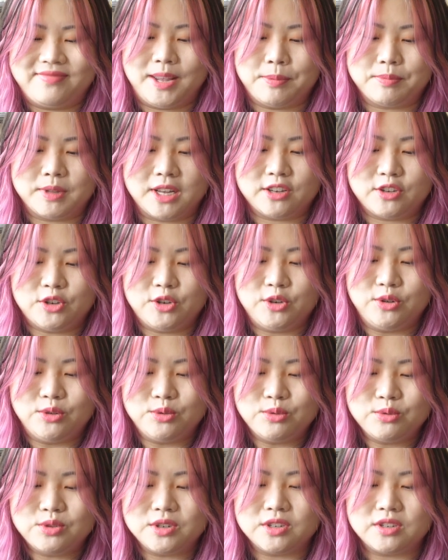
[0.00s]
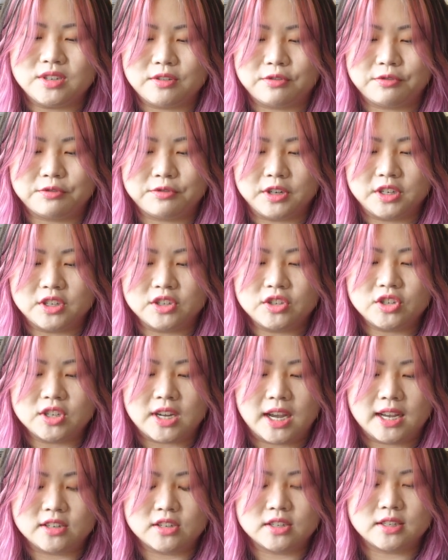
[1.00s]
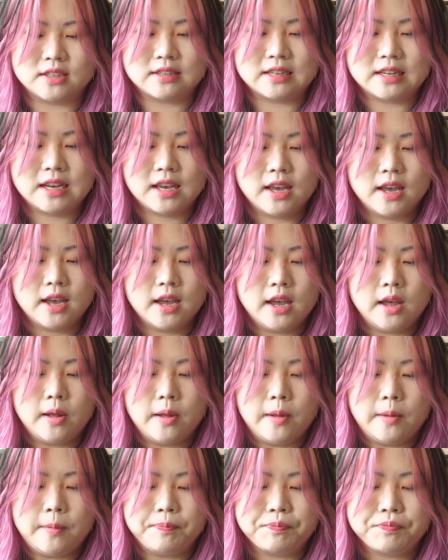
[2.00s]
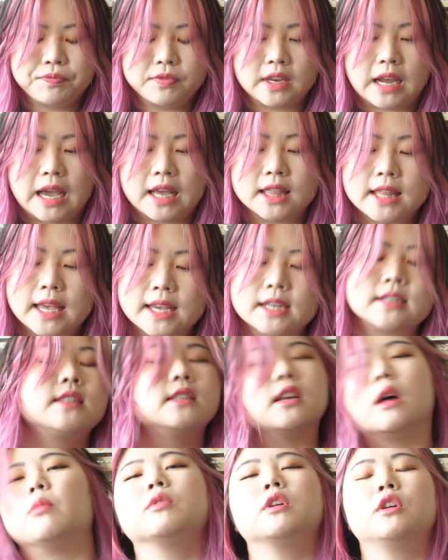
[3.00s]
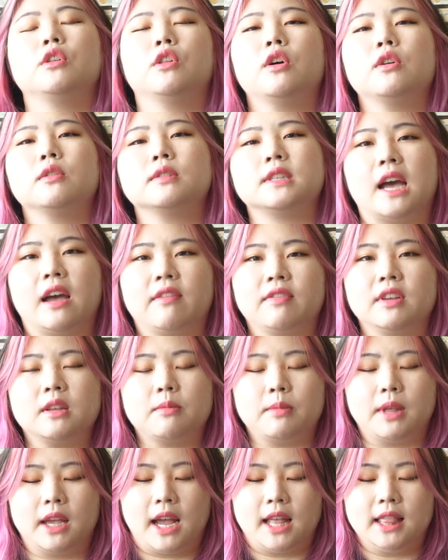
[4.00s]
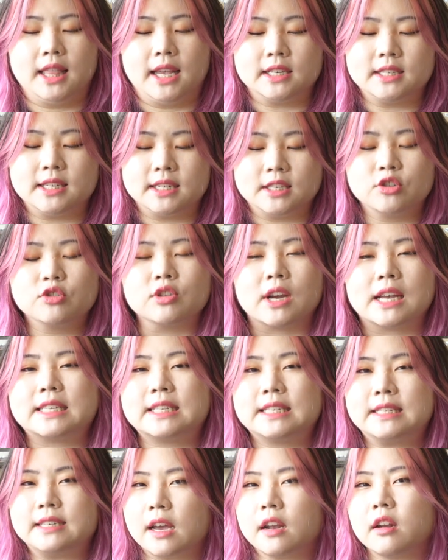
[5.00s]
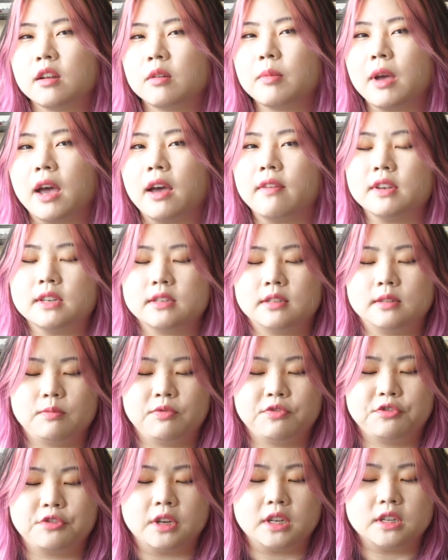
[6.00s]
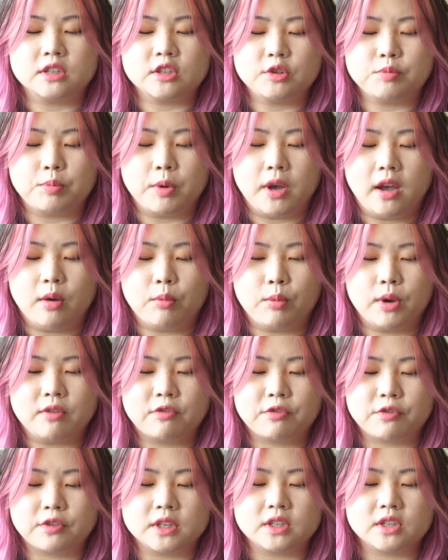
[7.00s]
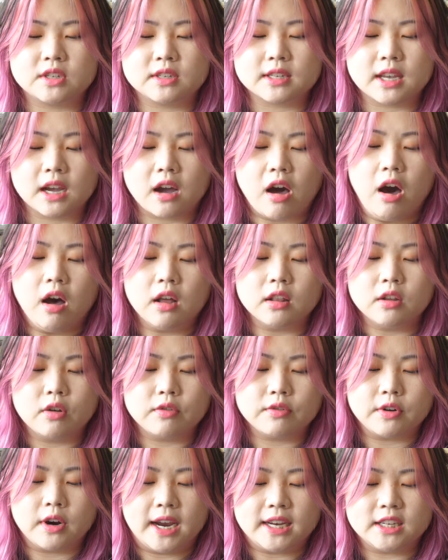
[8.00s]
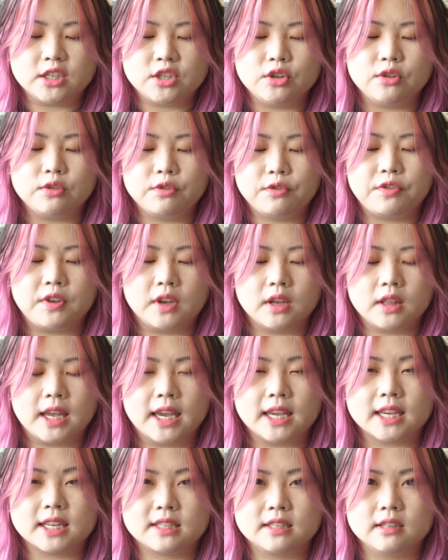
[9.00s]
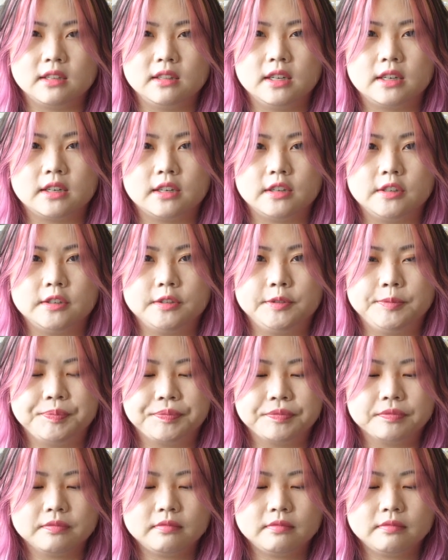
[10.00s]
I'm not huge into fringe. I like some clothes having them, like I like distressed denim having some fringe, but when fringe is like all over, I do feel like it's a little